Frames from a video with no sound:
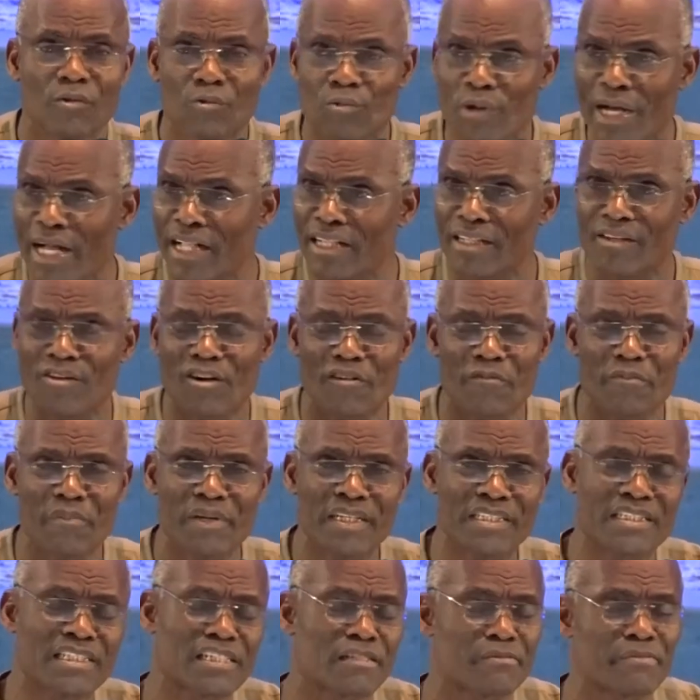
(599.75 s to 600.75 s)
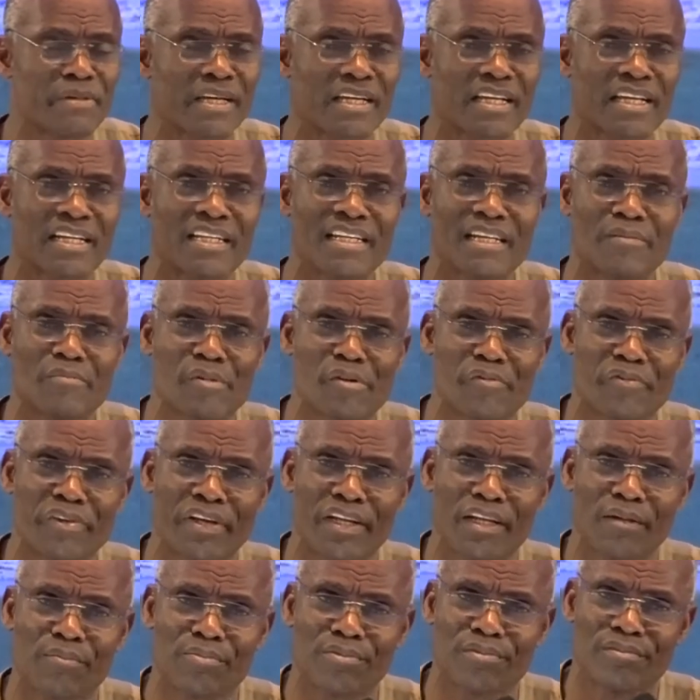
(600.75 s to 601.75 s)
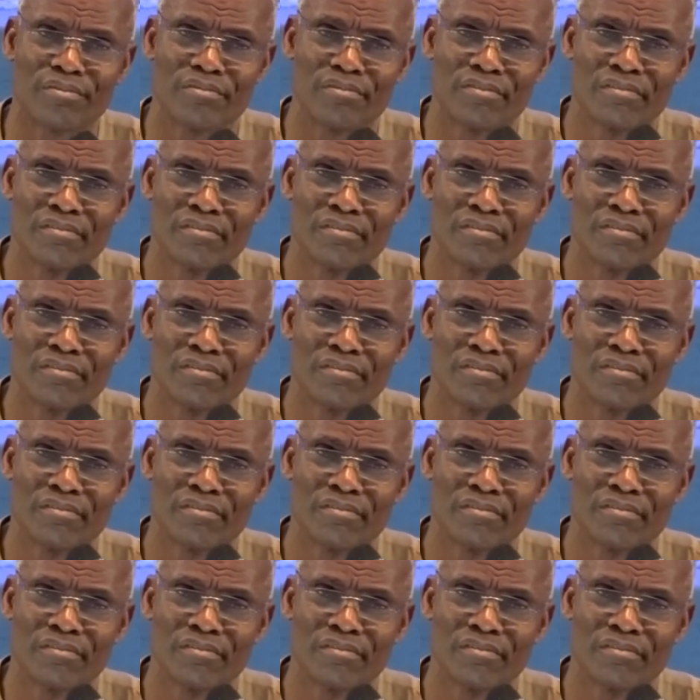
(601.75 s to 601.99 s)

Well, government is making them available.